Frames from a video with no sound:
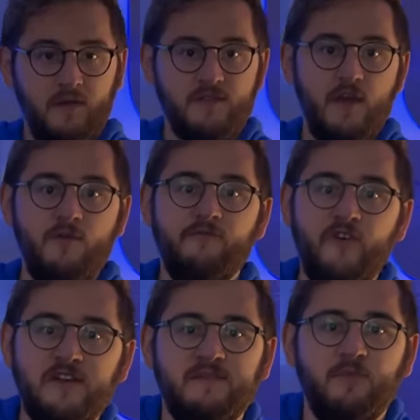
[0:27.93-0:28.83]
So
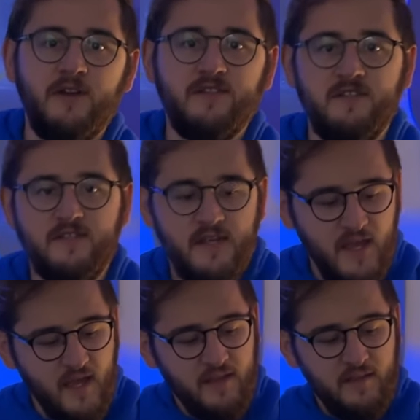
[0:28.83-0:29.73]
first impressions,
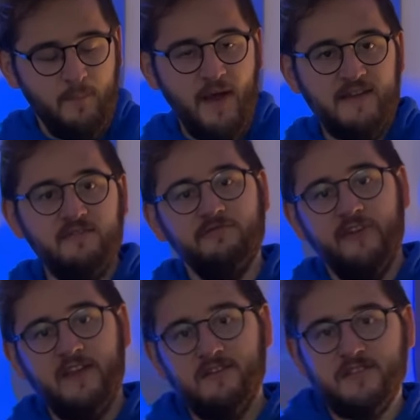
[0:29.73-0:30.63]
the binding
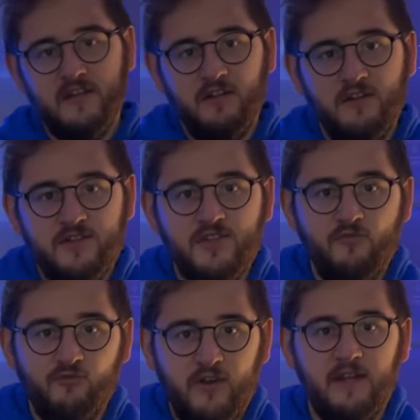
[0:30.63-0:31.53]
feels and looks
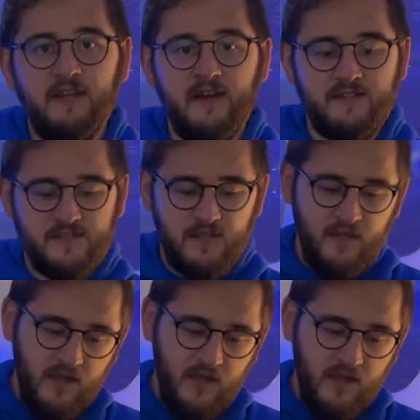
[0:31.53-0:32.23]
really nice.